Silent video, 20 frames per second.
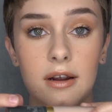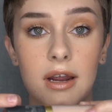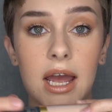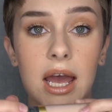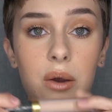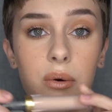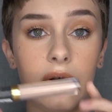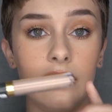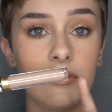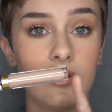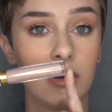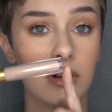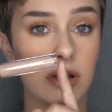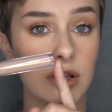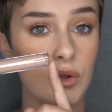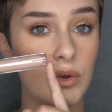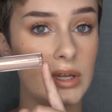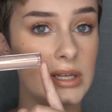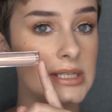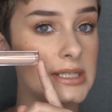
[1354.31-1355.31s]
However,
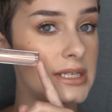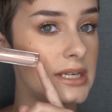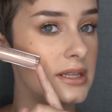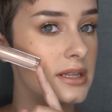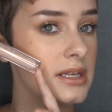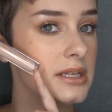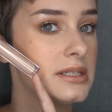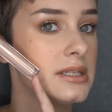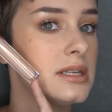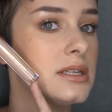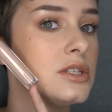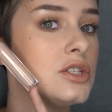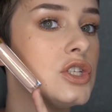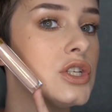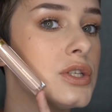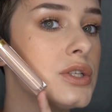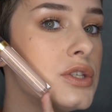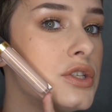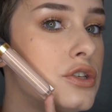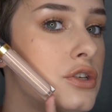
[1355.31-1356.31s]
you can see this is
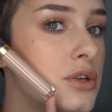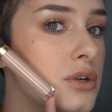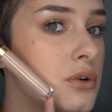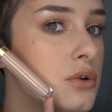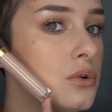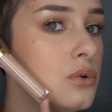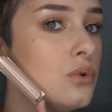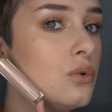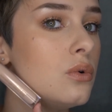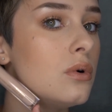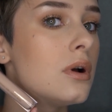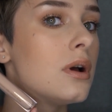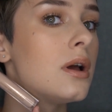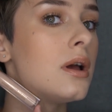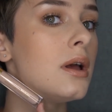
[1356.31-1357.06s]
just too